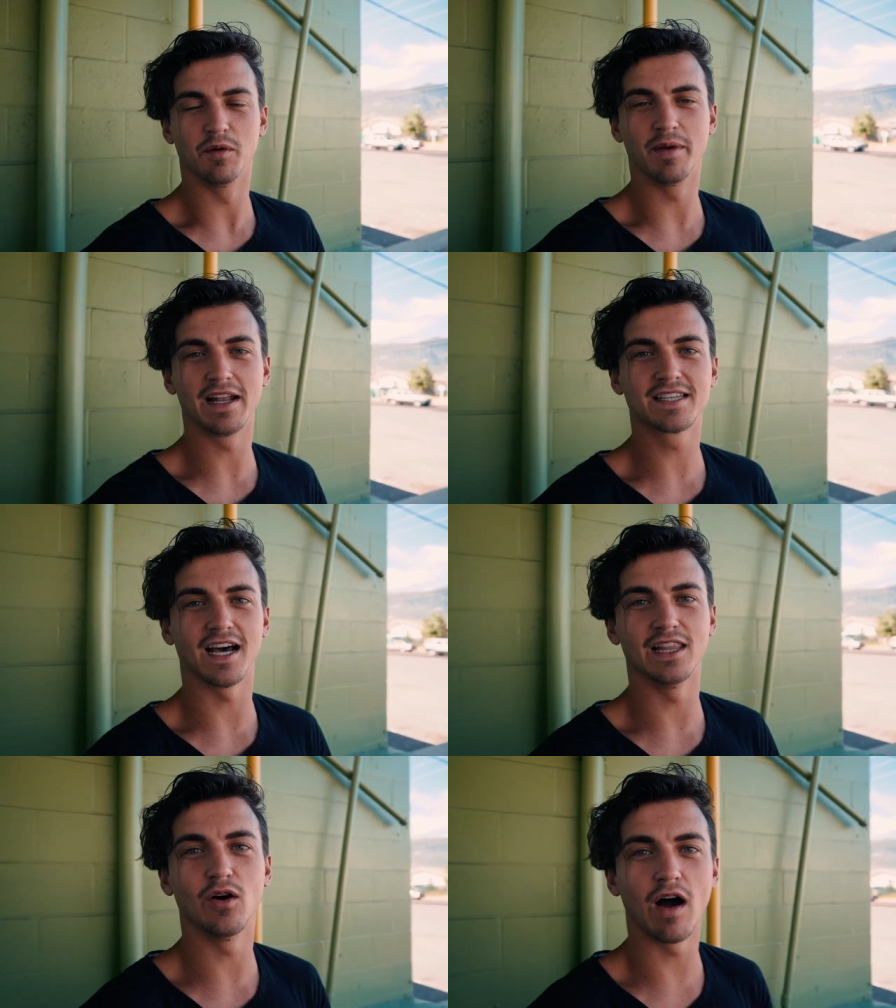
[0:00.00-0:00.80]
We made it to
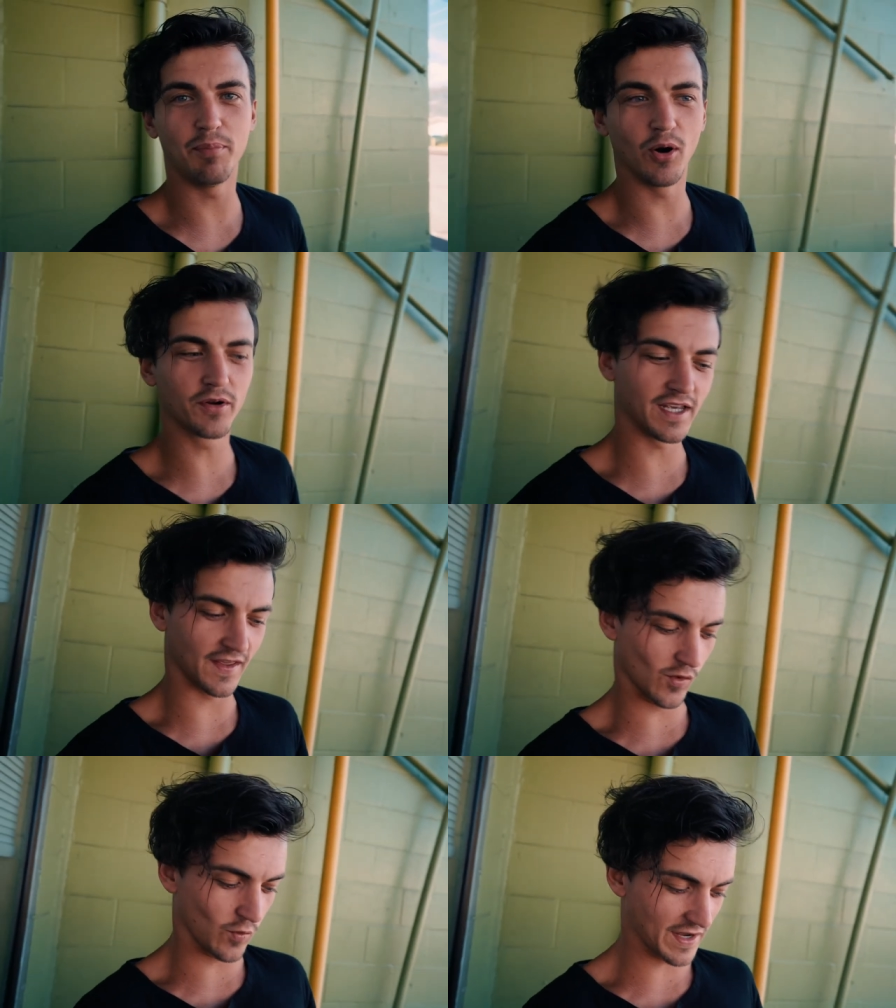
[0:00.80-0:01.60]
Aloha Poke
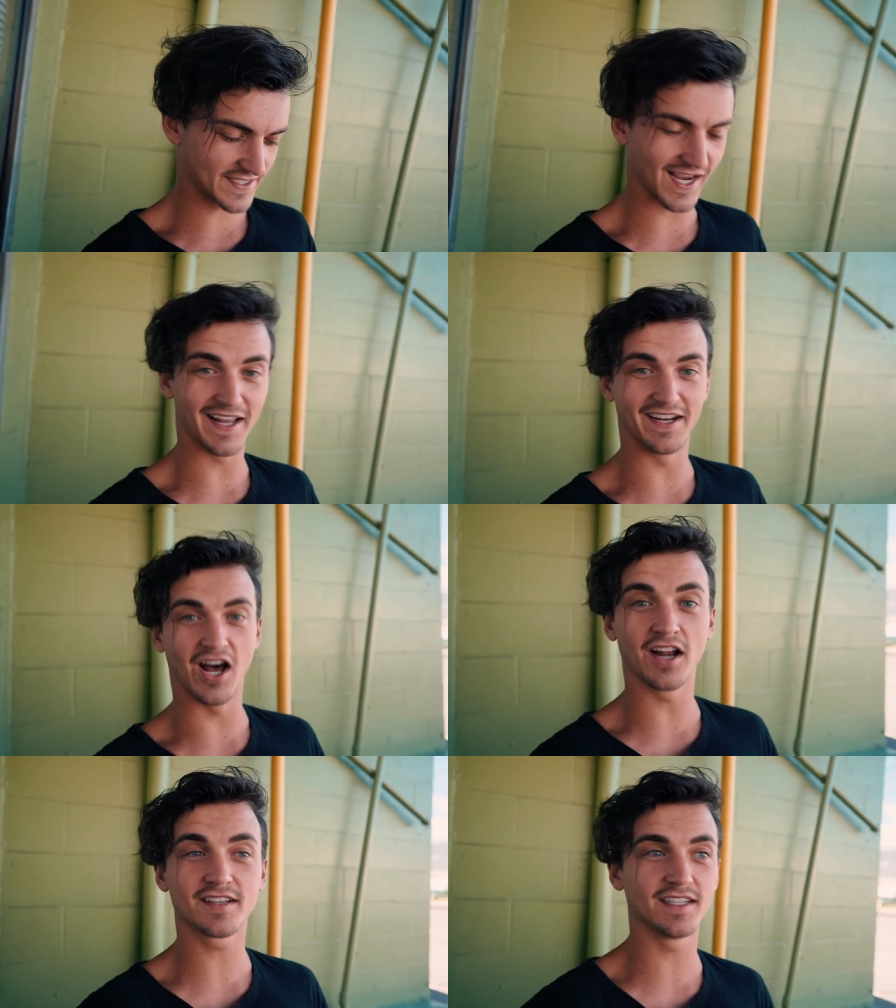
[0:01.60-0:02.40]
on the west side, and
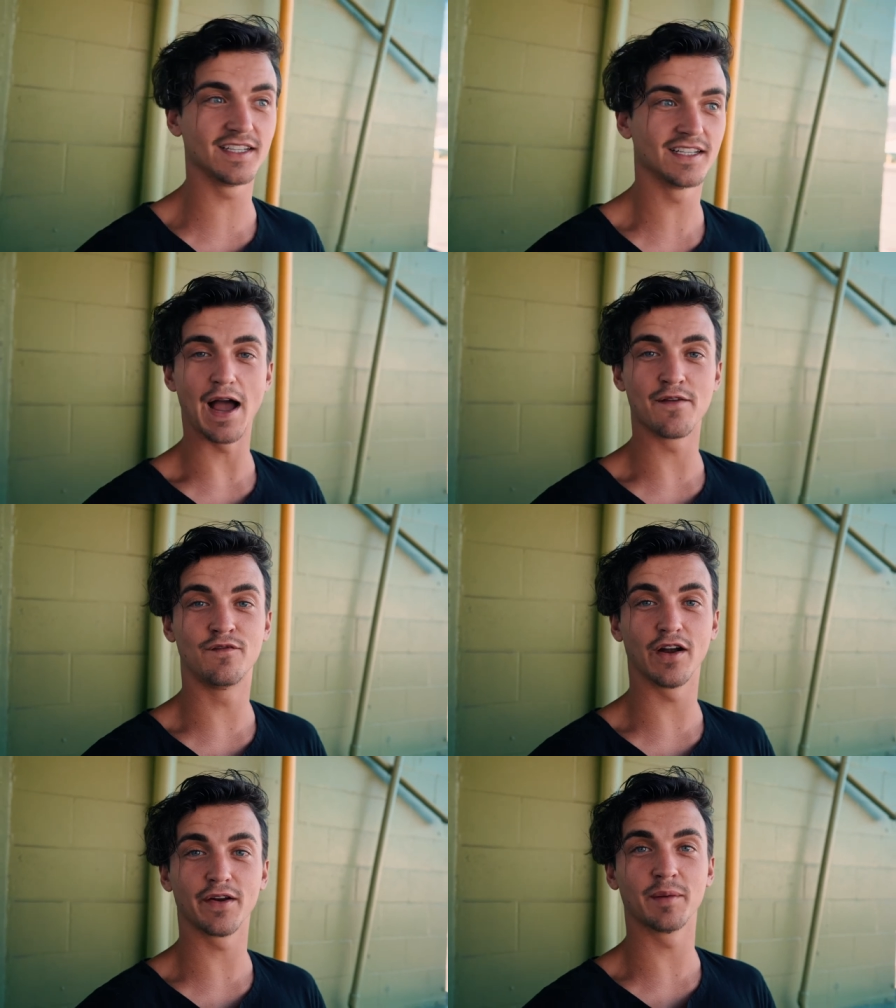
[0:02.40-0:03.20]
honestly, I am
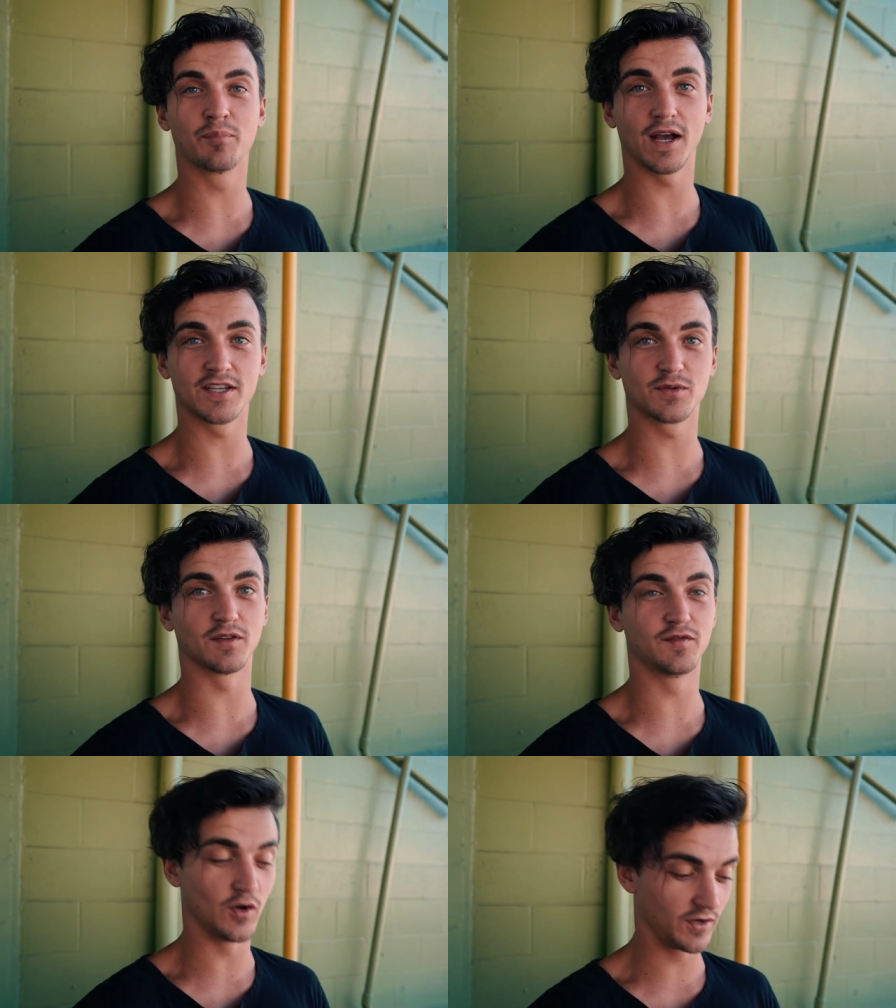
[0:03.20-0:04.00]
very impressed with
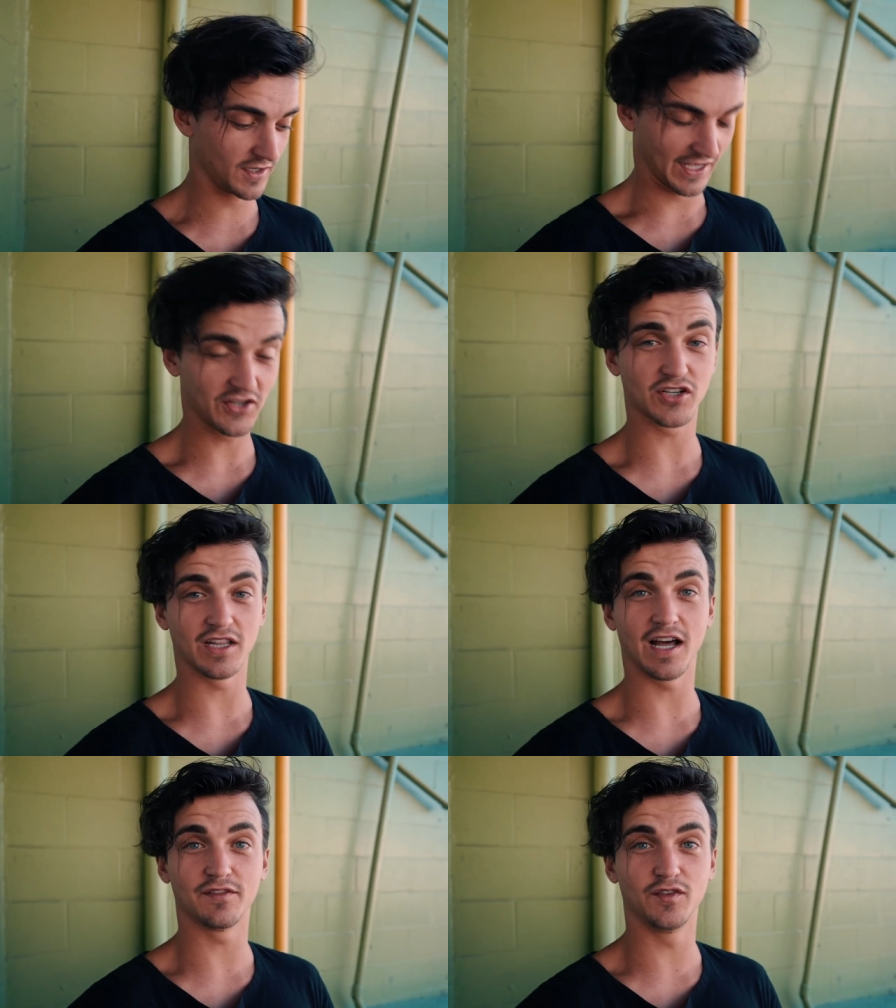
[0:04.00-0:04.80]
the food. There's a
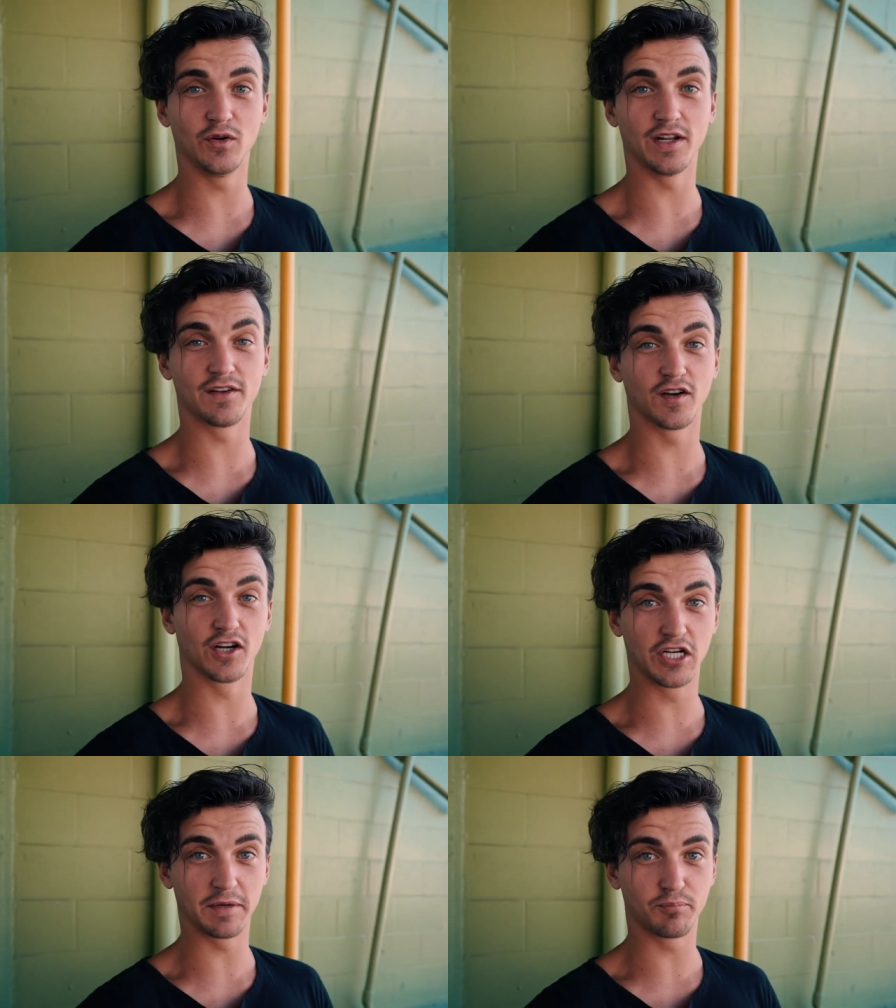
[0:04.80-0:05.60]
lot of food and for a good